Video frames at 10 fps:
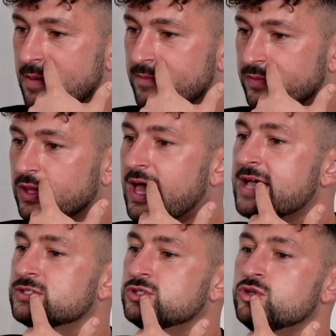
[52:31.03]
The last
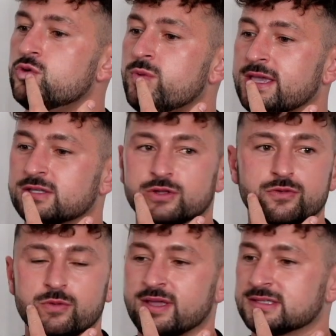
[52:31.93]
2 weeks or 3
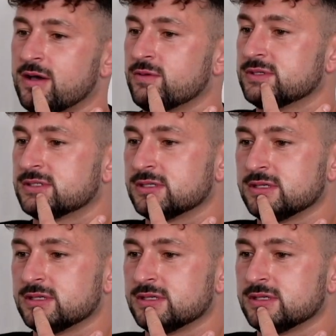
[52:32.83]
weeks, I was